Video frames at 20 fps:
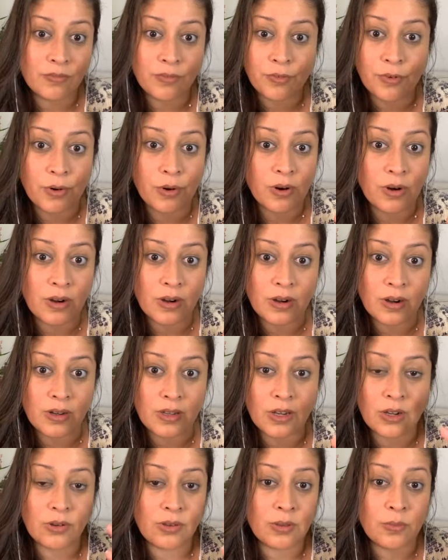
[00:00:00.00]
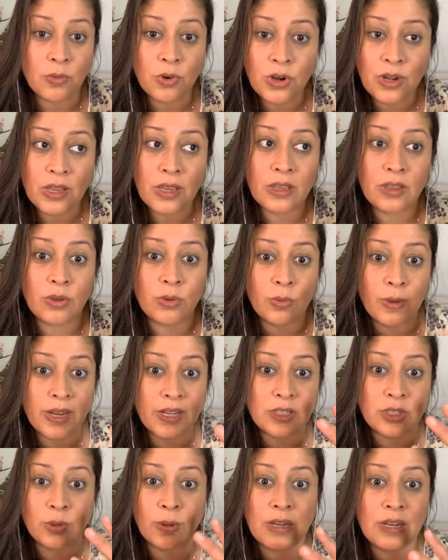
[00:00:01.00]
for, you know, in the morning, you
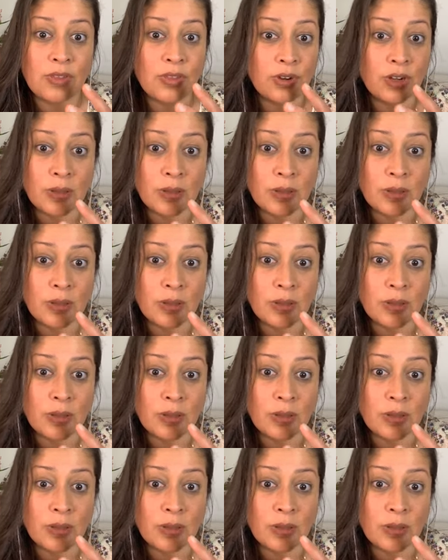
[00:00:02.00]
wait 20,